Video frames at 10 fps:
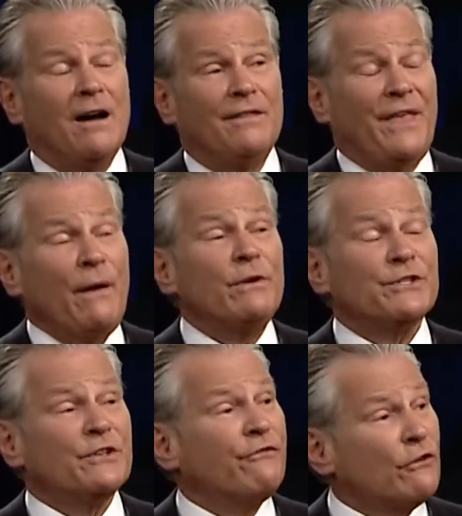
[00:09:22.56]
That
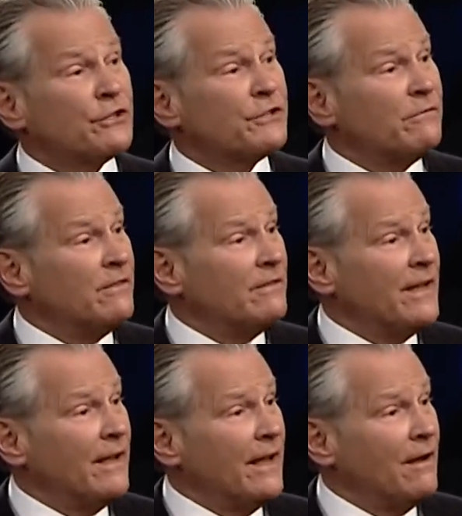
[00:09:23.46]
was the first
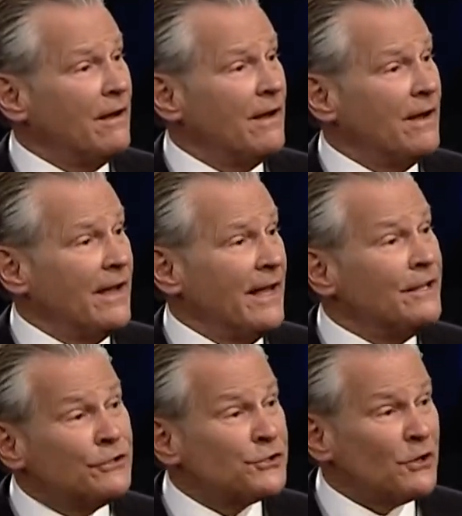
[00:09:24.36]

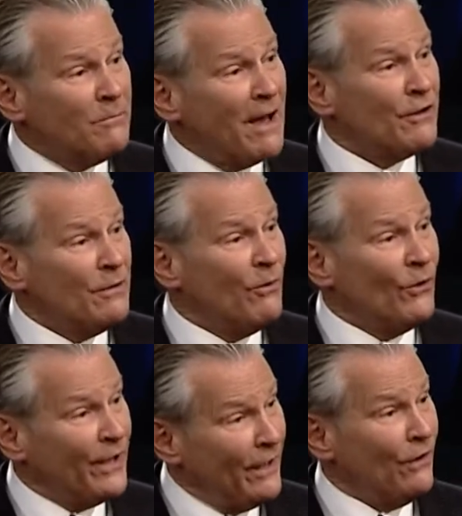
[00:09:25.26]

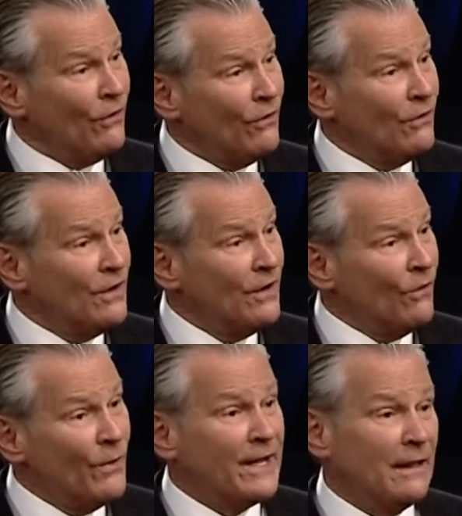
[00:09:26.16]
insurmountable hill
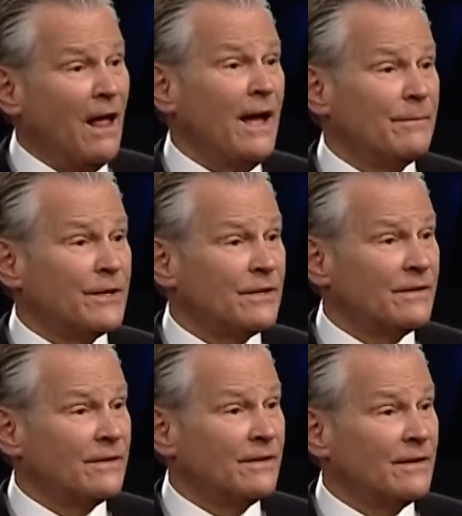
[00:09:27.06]
we climbed,
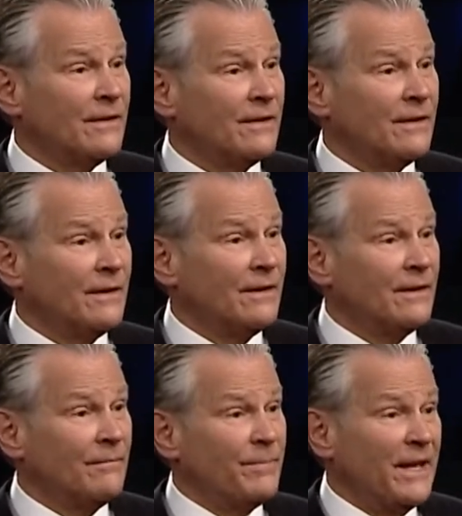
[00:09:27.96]

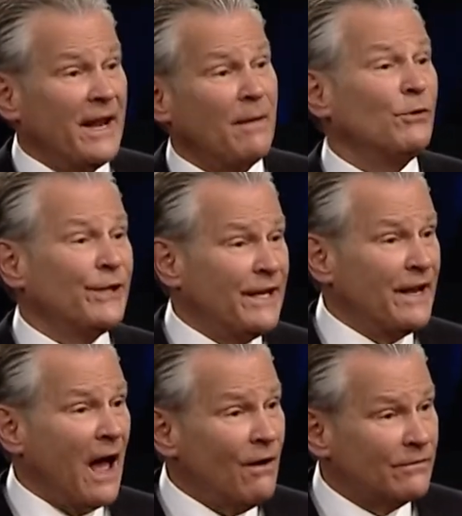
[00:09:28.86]
being able to
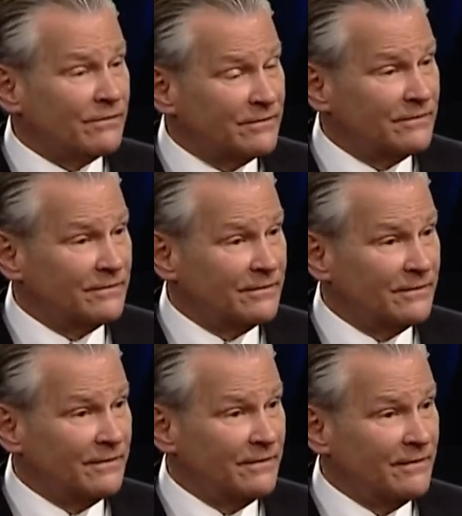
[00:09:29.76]
eat out.
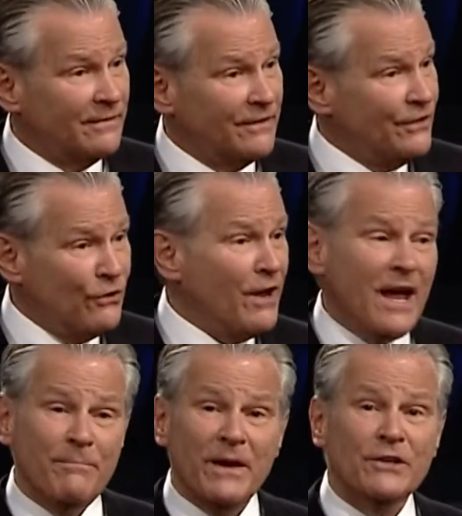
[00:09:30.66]
You
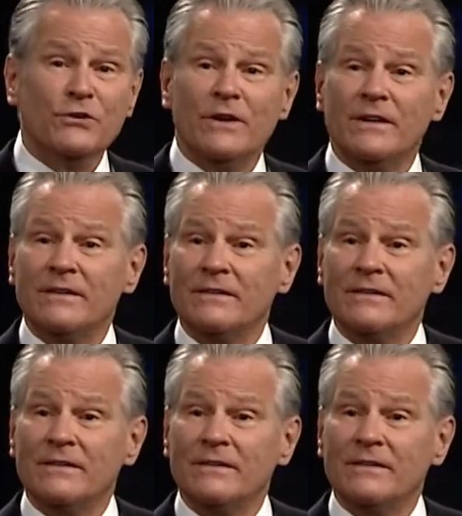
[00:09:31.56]
can't picture it.